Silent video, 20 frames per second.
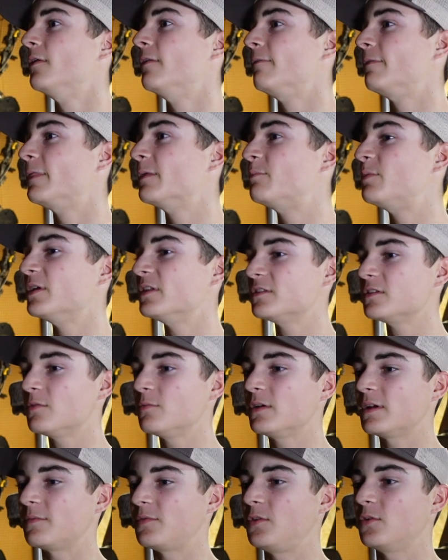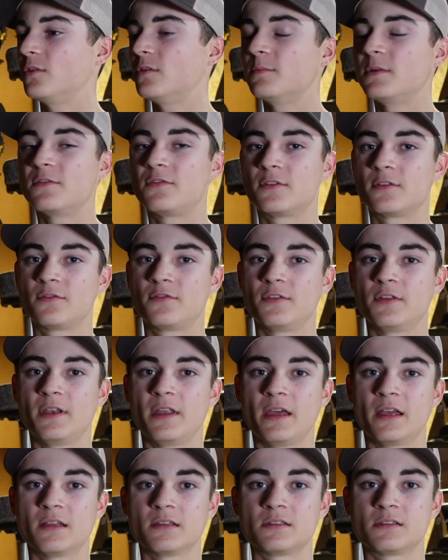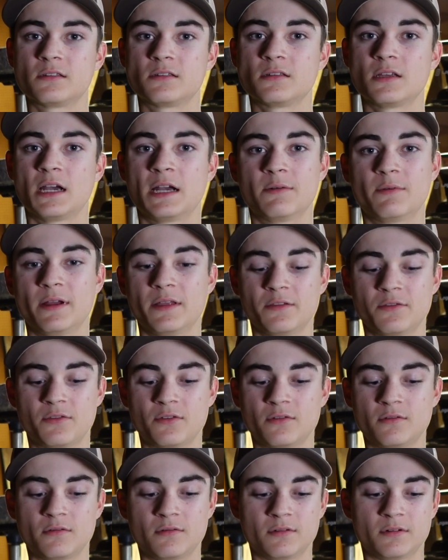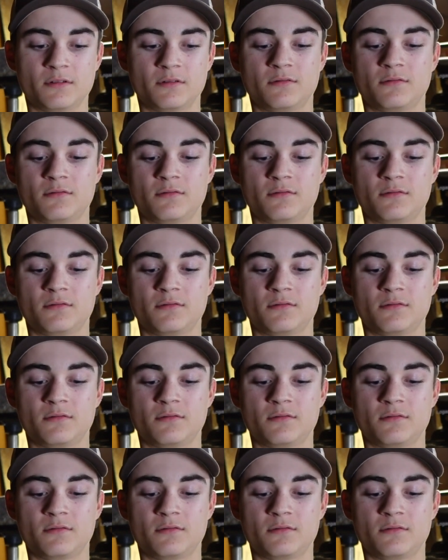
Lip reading: Depends on what I'm throwing, but for finesse, I'd rather throw,